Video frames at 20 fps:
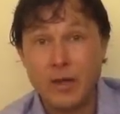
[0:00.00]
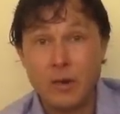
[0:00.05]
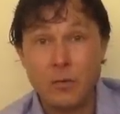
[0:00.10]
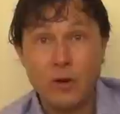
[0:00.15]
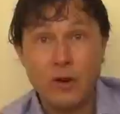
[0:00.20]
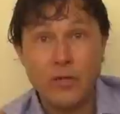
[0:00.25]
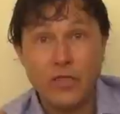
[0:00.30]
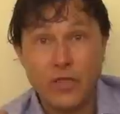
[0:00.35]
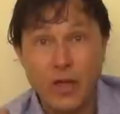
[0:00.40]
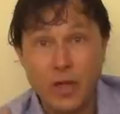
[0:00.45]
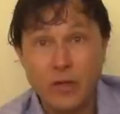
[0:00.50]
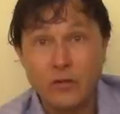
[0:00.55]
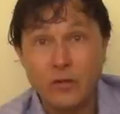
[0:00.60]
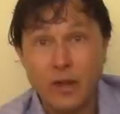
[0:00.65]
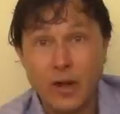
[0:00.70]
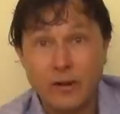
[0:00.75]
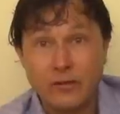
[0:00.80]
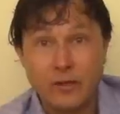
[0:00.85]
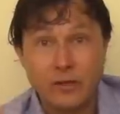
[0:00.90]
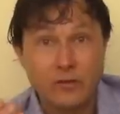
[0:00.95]
And I want to thank you
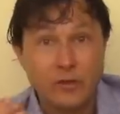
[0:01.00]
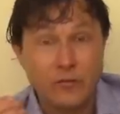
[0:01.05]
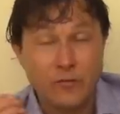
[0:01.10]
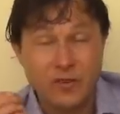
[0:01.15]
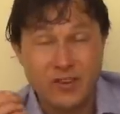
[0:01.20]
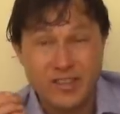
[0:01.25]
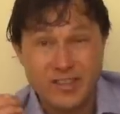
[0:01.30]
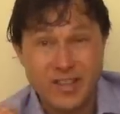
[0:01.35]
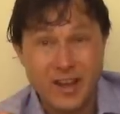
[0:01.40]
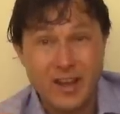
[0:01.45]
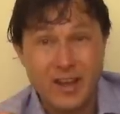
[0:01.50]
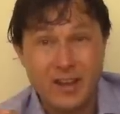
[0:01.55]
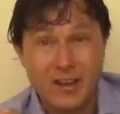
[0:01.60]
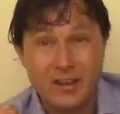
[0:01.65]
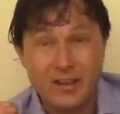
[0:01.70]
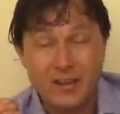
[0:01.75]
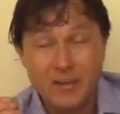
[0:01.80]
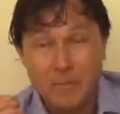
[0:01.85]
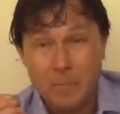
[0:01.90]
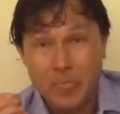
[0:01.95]
guys actually for
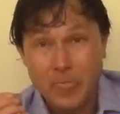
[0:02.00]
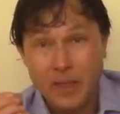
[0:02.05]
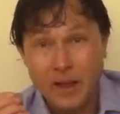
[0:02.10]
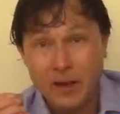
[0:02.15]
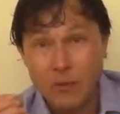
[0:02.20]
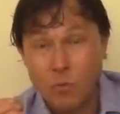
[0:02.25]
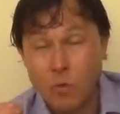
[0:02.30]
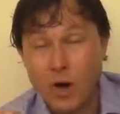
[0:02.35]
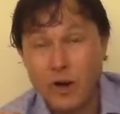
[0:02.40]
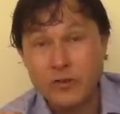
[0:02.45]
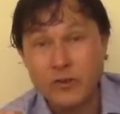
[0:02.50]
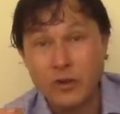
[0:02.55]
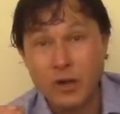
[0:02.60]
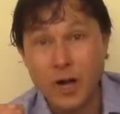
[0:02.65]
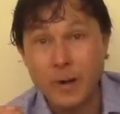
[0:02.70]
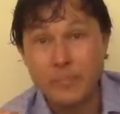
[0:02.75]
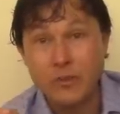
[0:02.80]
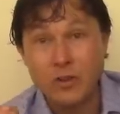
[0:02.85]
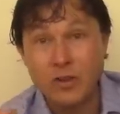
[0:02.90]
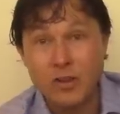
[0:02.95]
staying and
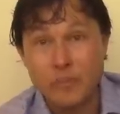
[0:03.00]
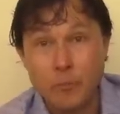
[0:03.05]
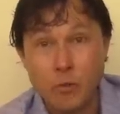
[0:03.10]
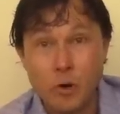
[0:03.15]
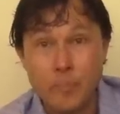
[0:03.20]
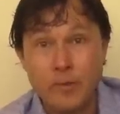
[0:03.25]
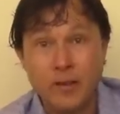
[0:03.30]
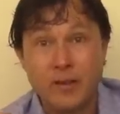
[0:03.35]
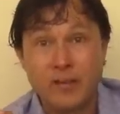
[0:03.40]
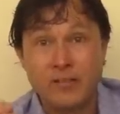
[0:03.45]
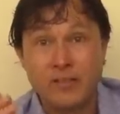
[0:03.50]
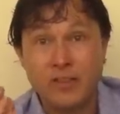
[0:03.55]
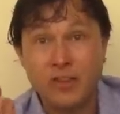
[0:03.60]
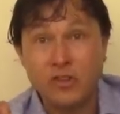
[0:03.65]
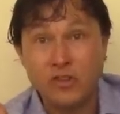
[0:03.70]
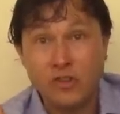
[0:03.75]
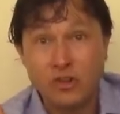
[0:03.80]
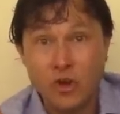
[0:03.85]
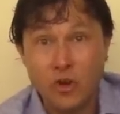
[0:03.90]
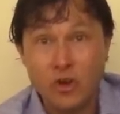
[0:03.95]
watching up to this point because
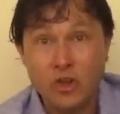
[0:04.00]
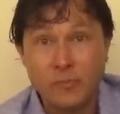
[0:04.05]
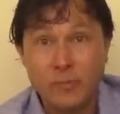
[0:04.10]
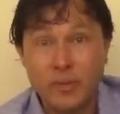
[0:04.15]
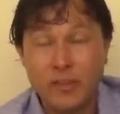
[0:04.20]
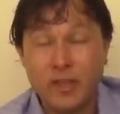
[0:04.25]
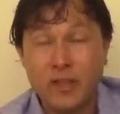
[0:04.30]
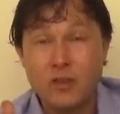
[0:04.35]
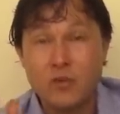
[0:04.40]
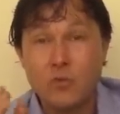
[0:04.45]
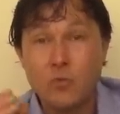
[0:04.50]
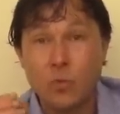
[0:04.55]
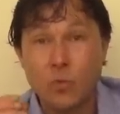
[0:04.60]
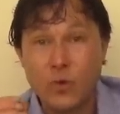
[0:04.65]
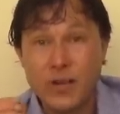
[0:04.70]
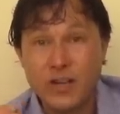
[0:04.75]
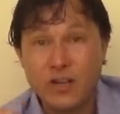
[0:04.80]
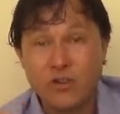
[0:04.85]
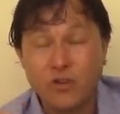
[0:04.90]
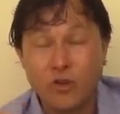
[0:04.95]
this shows me that you
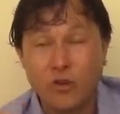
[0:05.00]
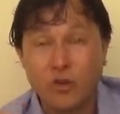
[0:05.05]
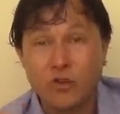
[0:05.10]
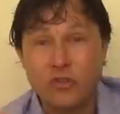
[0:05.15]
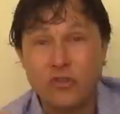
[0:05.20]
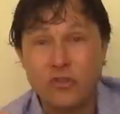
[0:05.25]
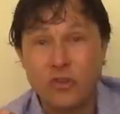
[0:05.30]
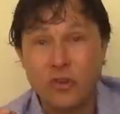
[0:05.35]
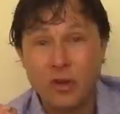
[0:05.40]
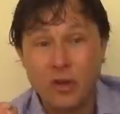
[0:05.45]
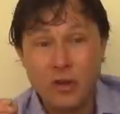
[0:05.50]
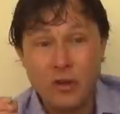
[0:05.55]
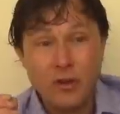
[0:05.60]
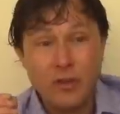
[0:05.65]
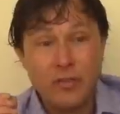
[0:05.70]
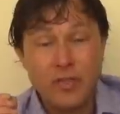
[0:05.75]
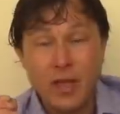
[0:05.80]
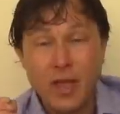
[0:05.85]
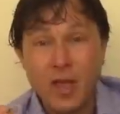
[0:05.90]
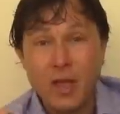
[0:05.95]
researched
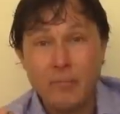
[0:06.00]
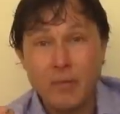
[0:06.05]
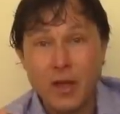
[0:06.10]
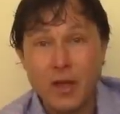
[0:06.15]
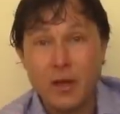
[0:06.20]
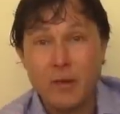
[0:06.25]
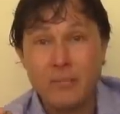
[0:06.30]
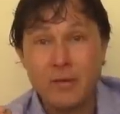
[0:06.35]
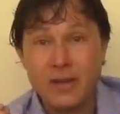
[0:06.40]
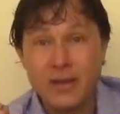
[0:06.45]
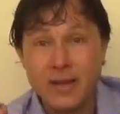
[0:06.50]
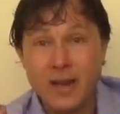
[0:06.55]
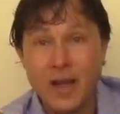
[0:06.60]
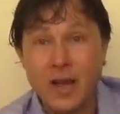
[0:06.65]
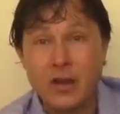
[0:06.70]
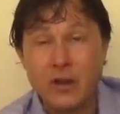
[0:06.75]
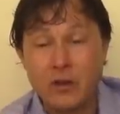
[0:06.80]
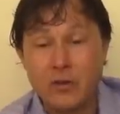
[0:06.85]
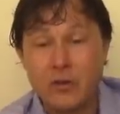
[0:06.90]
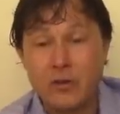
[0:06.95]
the M M
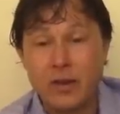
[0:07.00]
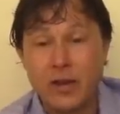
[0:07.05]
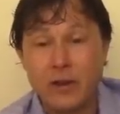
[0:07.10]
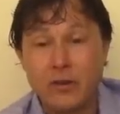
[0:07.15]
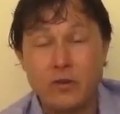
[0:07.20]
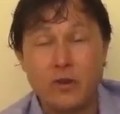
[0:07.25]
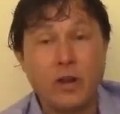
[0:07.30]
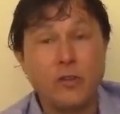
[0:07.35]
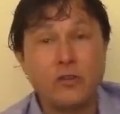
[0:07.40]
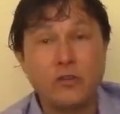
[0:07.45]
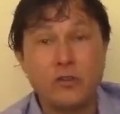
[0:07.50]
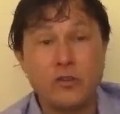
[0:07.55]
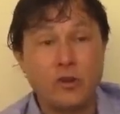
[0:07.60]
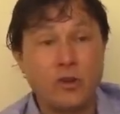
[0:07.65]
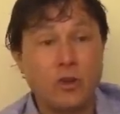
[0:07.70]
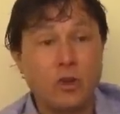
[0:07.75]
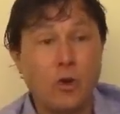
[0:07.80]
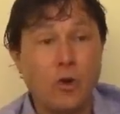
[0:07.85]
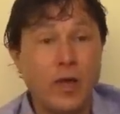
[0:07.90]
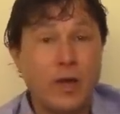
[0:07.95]
nine hundred, and you're not just
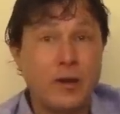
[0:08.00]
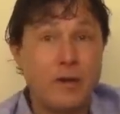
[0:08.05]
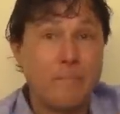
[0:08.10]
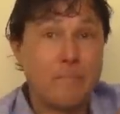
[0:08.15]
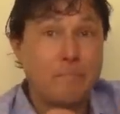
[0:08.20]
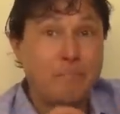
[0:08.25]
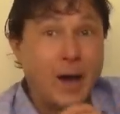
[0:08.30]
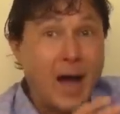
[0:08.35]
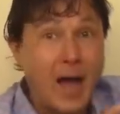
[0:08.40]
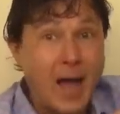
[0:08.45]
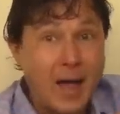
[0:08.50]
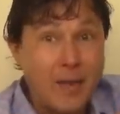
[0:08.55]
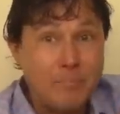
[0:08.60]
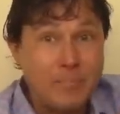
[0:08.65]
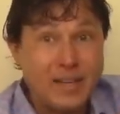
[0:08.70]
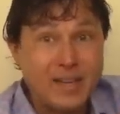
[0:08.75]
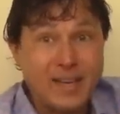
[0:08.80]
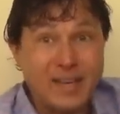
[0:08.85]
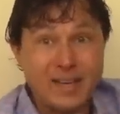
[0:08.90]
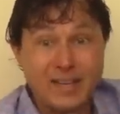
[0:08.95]
going to go ahead and buy it
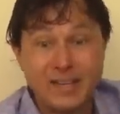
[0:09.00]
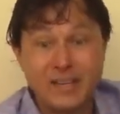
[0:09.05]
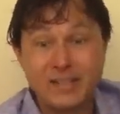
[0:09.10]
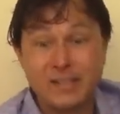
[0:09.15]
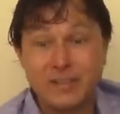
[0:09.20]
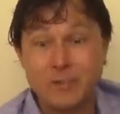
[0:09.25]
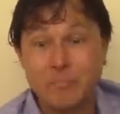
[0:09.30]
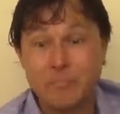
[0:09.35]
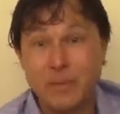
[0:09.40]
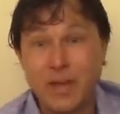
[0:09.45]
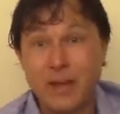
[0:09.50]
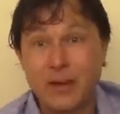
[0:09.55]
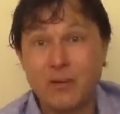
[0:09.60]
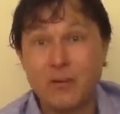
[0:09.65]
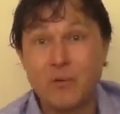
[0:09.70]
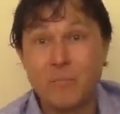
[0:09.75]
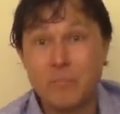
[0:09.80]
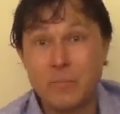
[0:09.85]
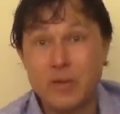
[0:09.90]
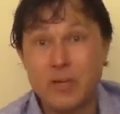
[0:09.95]
because the
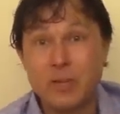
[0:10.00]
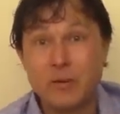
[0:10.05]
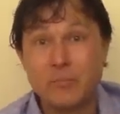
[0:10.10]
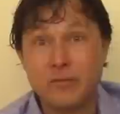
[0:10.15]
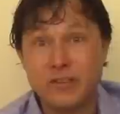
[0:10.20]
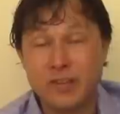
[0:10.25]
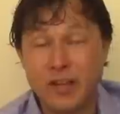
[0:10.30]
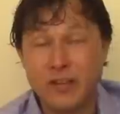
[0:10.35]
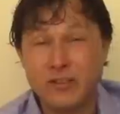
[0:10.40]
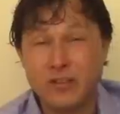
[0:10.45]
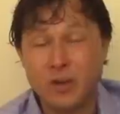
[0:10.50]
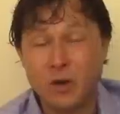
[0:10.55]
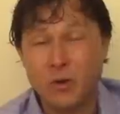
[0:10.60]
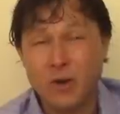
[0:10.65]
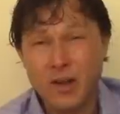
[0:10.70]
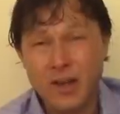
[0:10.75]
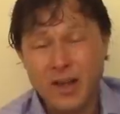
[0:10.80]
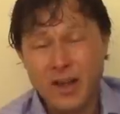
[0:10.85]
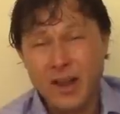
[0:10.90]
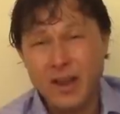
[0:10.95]
Medical Medium says so,